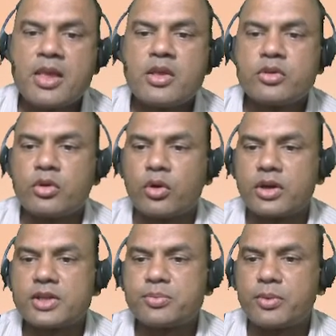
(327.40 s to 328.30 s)
So
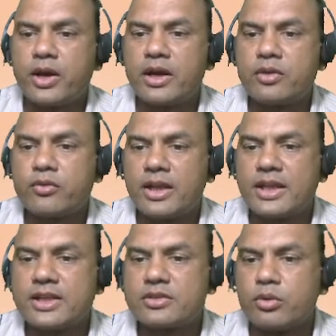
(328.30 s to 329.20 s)
got this point.
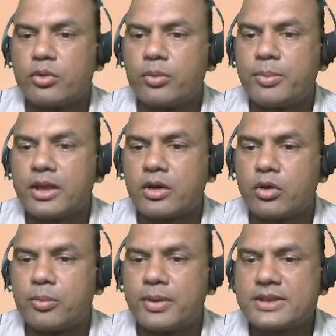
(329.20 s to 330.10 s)
One is open
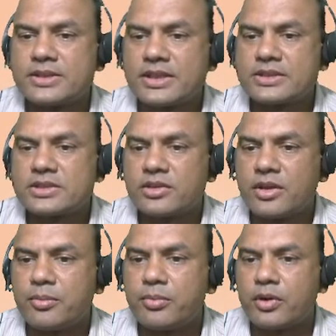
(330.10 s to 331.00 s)
account basis
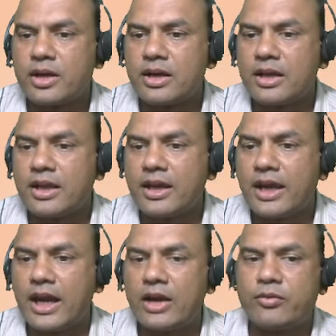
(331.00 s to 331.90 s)
importantly,
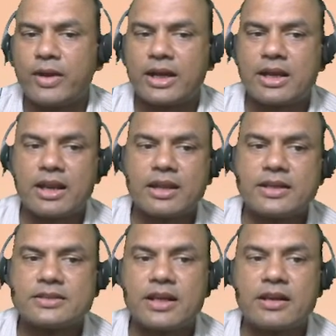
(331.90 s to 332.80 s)
and factoring
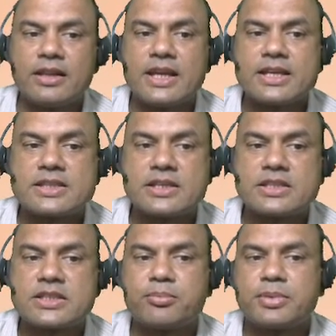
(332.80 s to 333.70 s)
is a
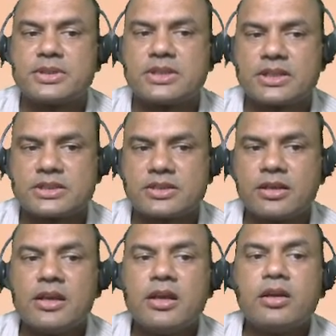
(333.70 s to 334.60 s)
relationship business.
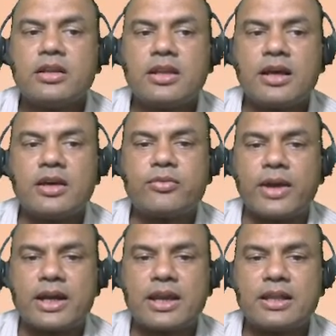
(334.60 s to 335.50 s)
The
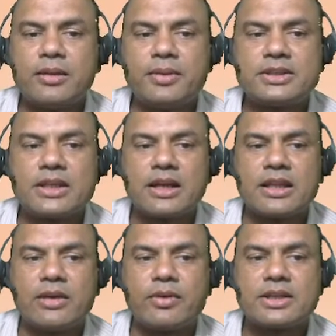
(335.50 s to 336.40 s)
factoring limits are
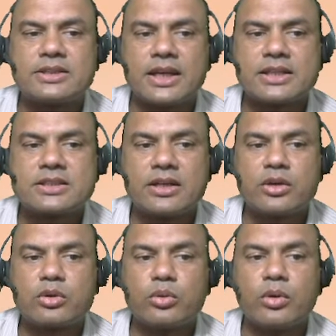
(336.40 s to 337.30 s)
never
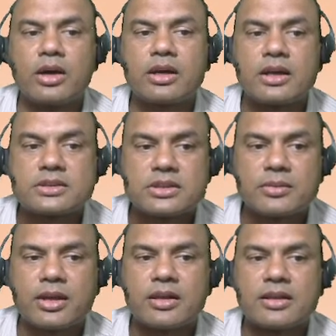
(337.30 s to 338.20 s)
sanctioned to a
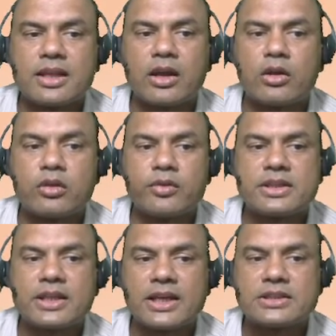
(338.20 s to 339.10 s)
customer. They are
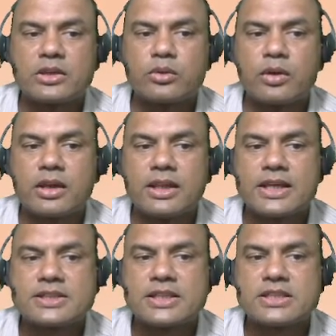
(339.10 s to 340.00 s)
always sanctioned to a
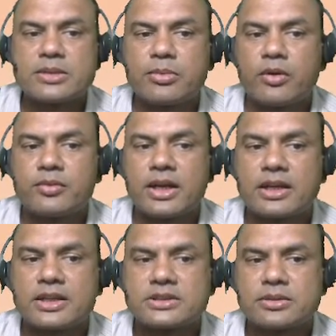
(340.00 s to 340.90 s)
relationship of
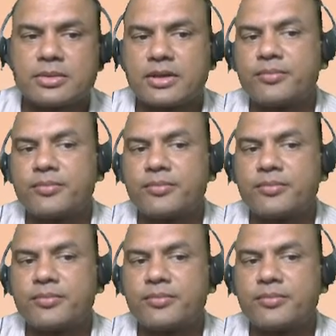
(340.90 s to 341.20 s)
that customer.